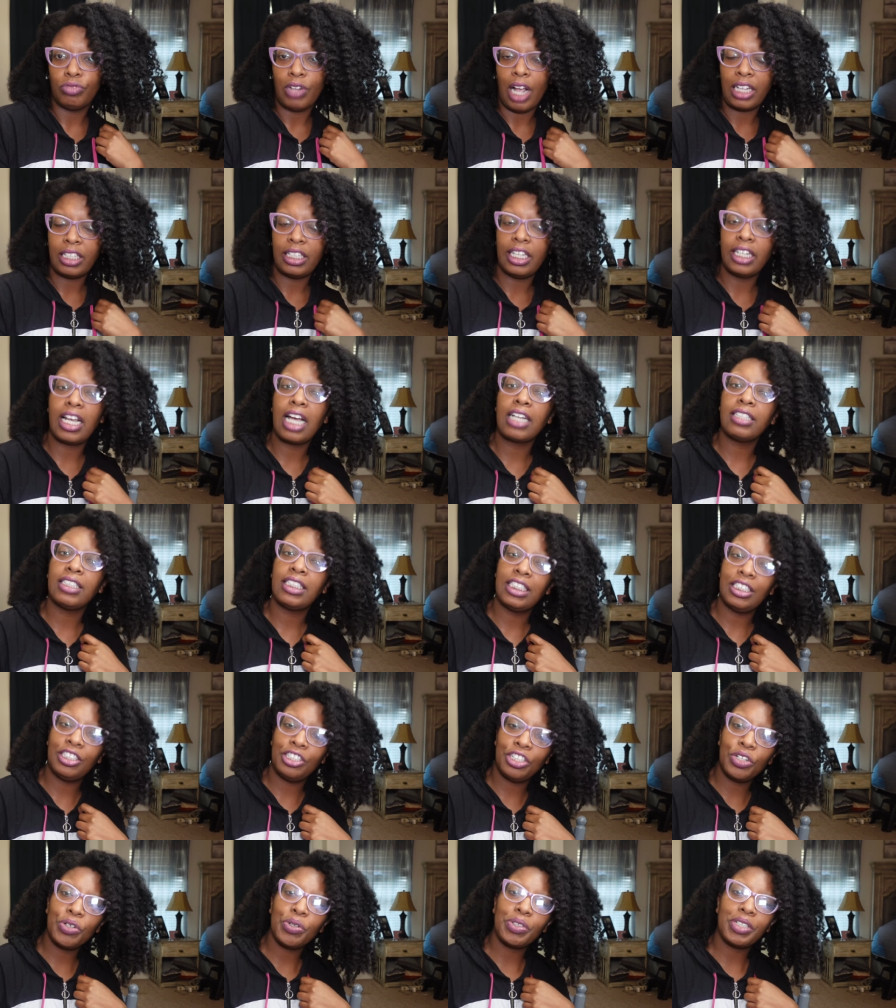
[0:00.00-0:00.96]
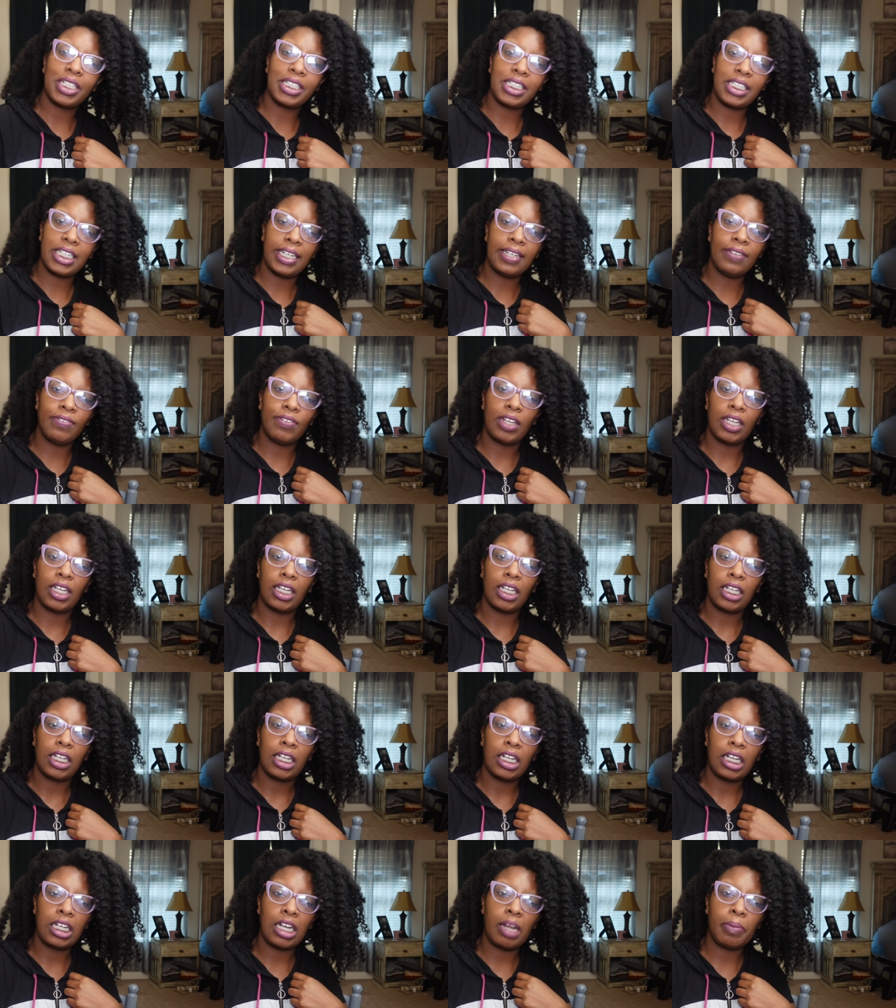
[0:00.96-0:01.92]
I think I've seen you on the TV.
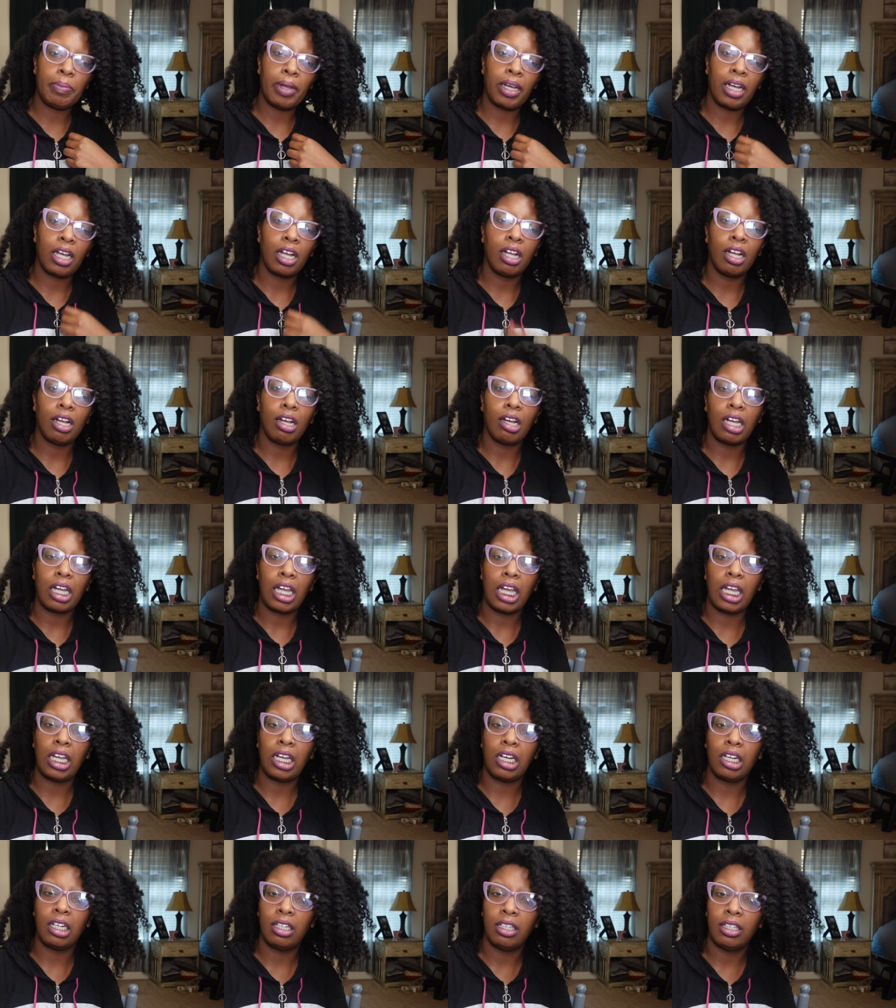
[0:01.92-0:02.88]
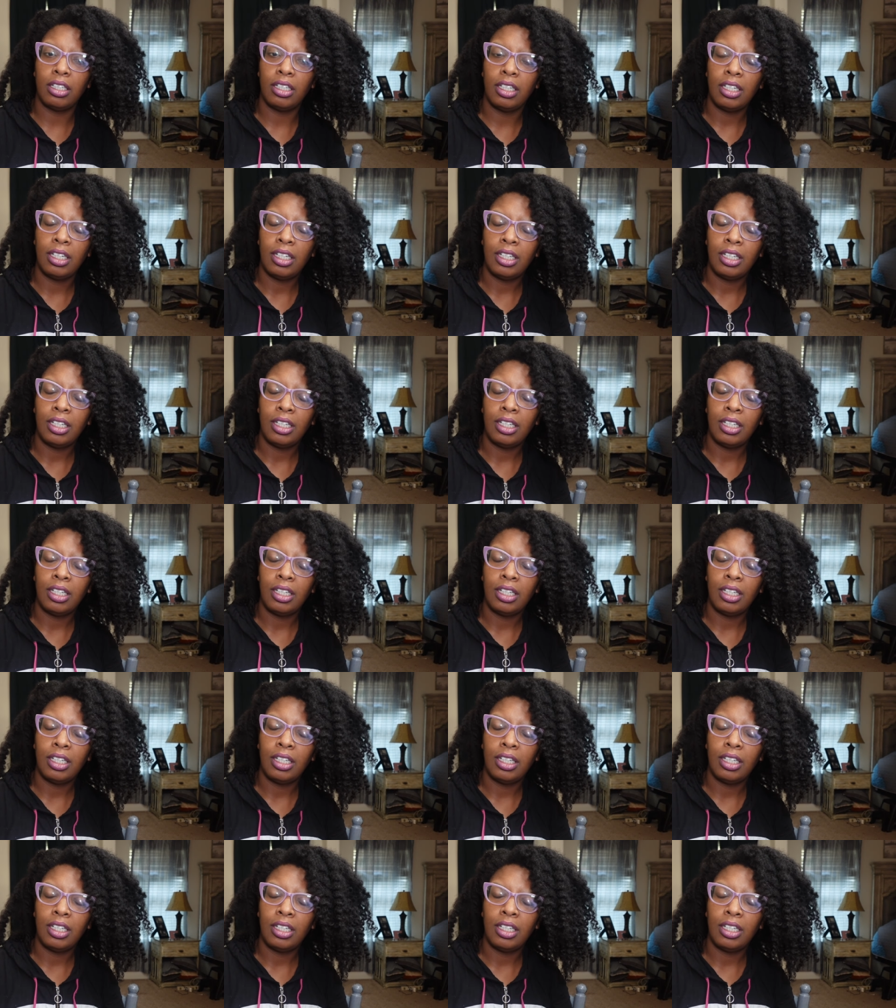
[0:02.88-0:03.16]
And I'm like, oh, hell.